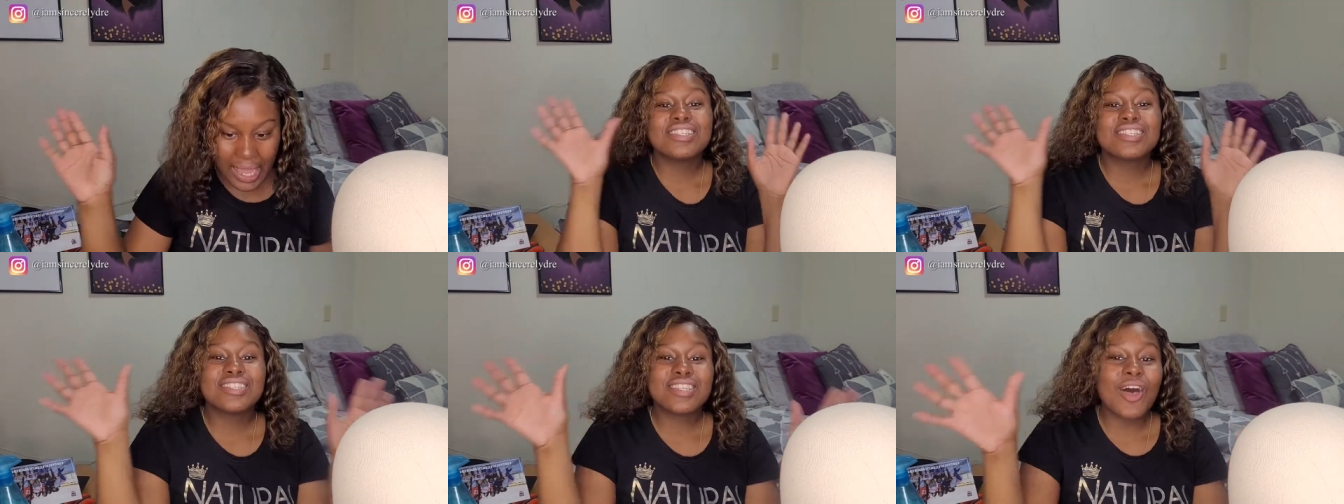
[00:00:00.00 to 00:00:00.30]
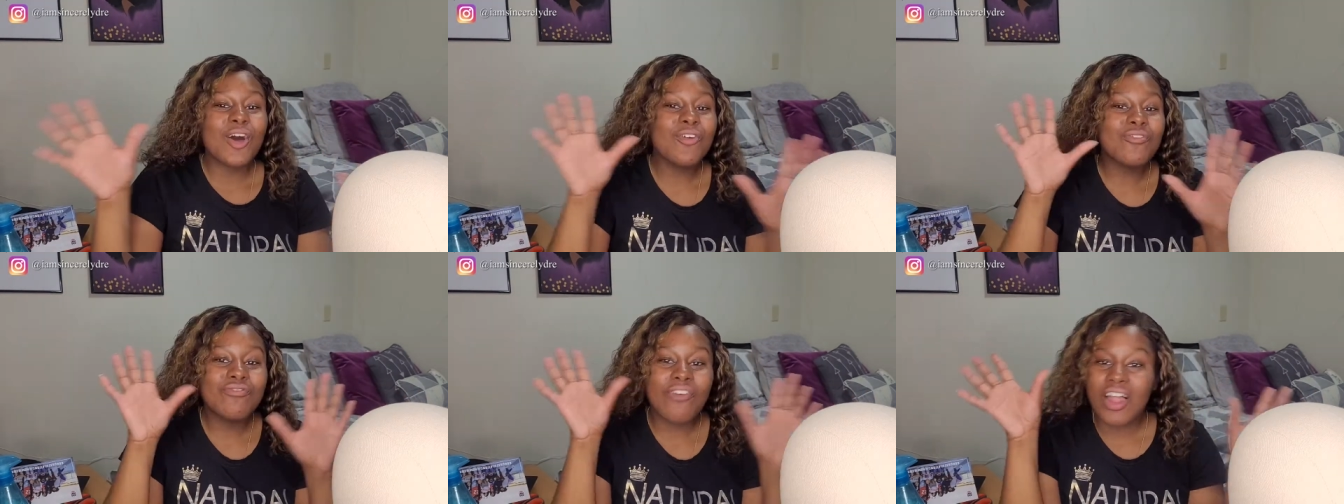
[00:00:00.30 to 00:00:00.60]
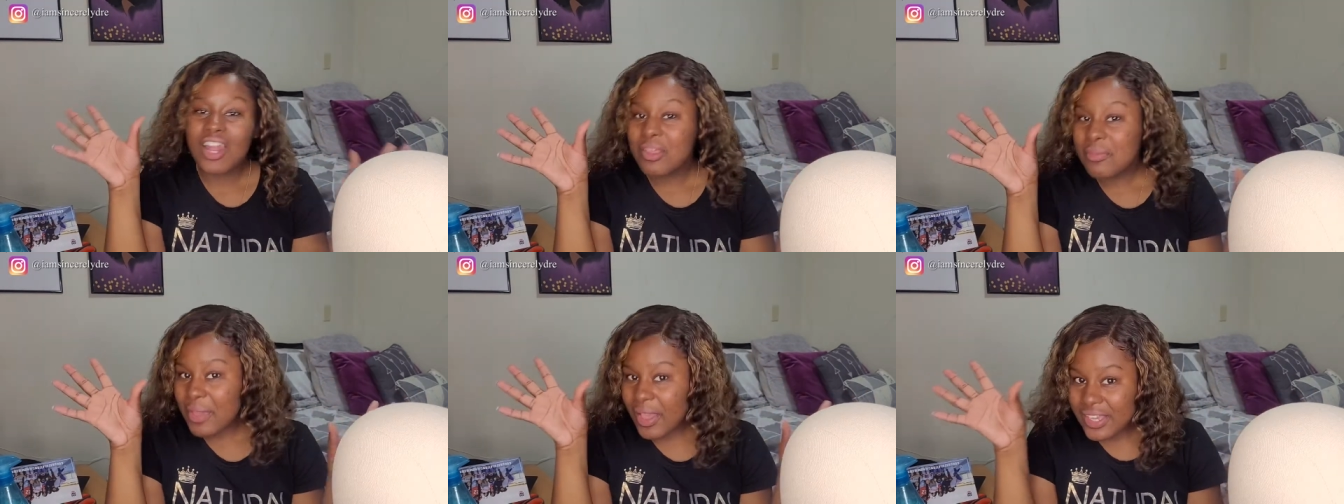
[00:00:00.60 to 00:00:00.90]
So
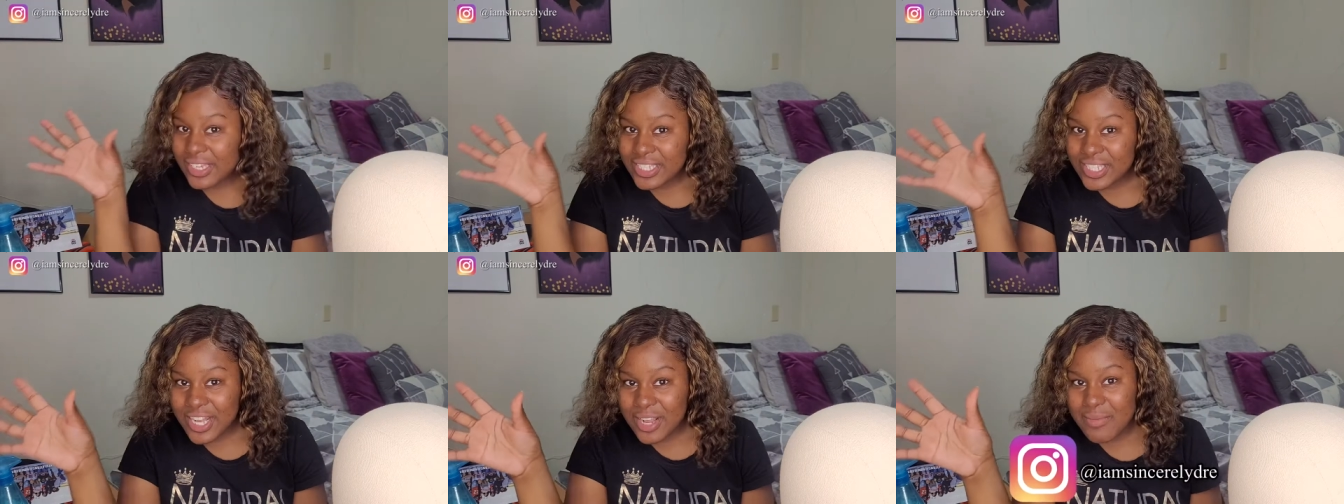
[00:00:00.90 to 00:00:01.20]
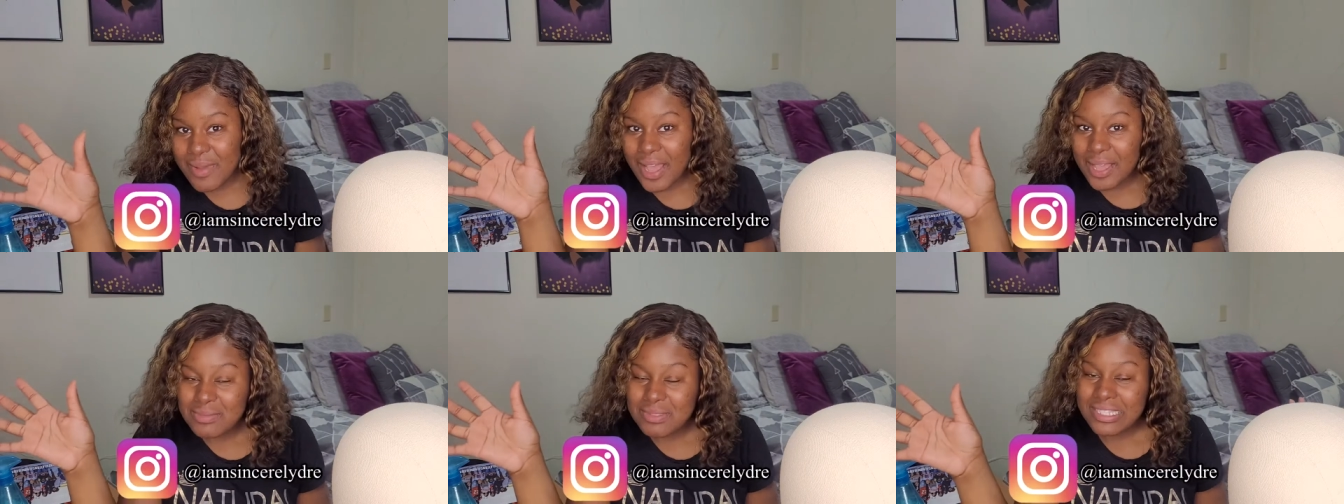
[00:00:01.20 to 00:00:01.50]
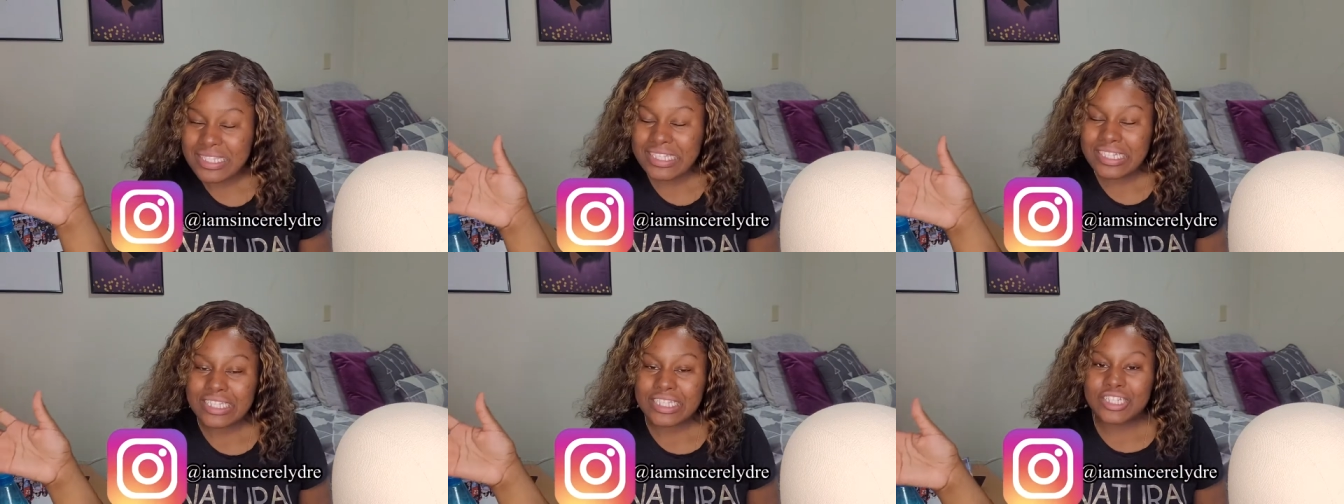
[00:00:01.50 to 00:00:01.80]
follow me on Instagram at
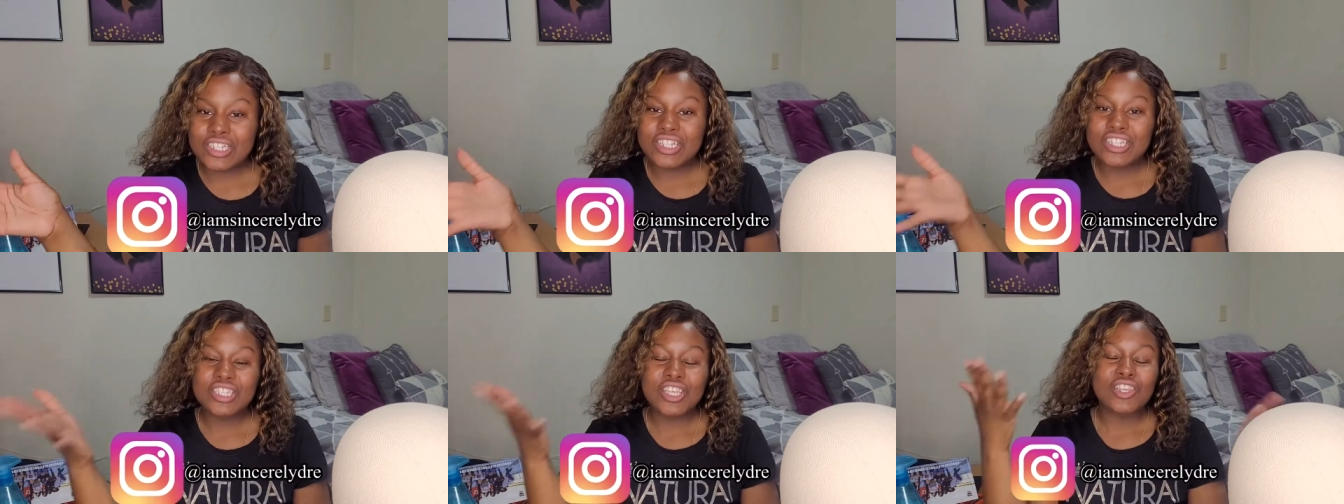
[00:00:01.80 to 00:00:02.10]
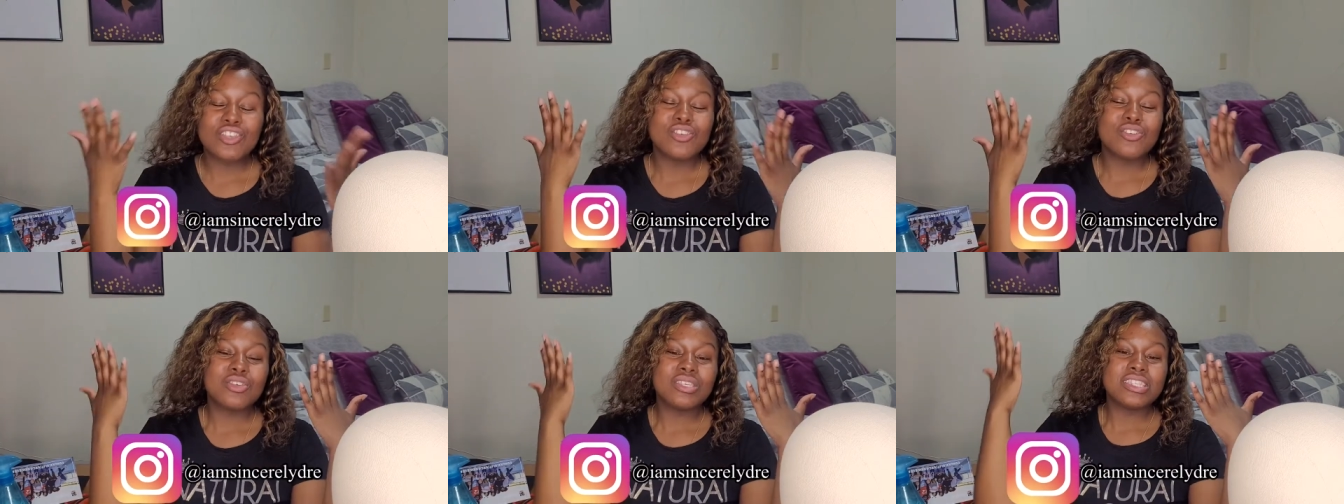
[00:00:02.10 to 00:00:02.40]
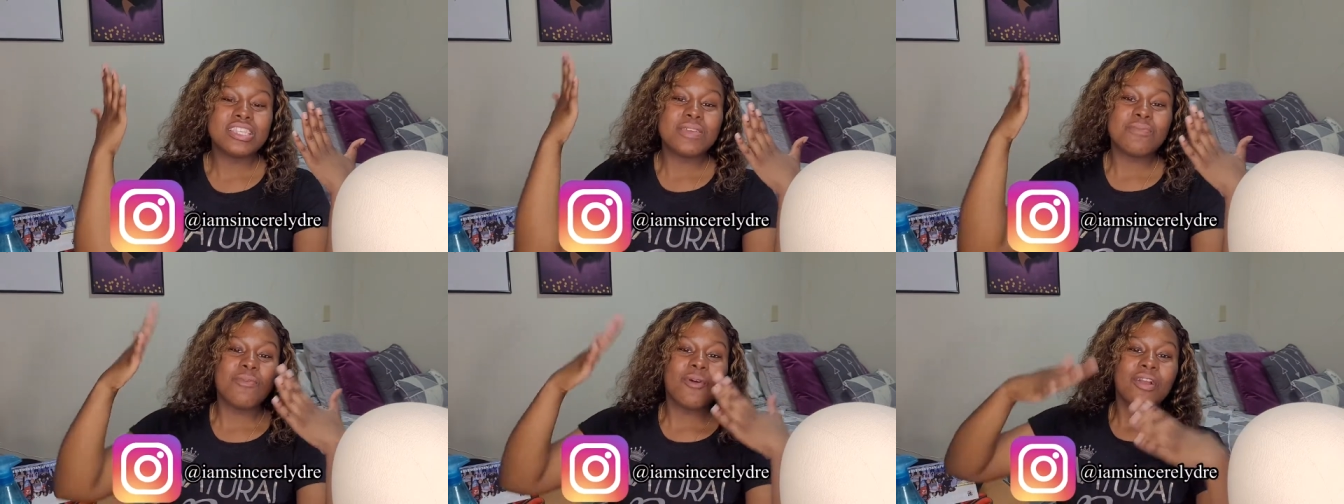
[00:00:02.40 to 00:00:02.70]
Sincerely Dre so you can
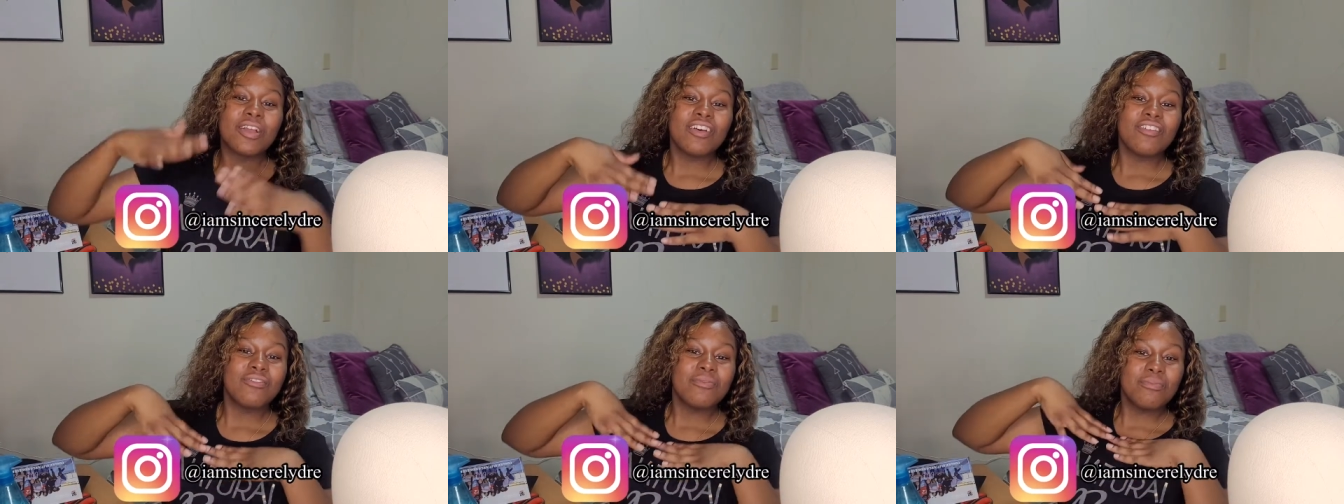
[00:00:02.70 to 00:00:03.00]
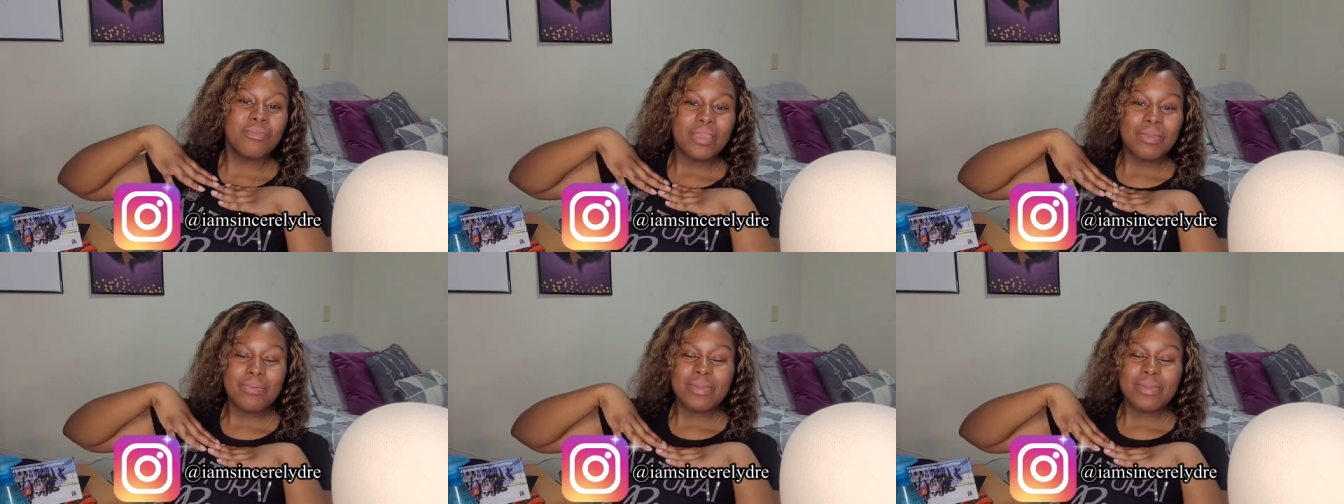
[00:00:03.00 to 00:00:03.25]
see more of me,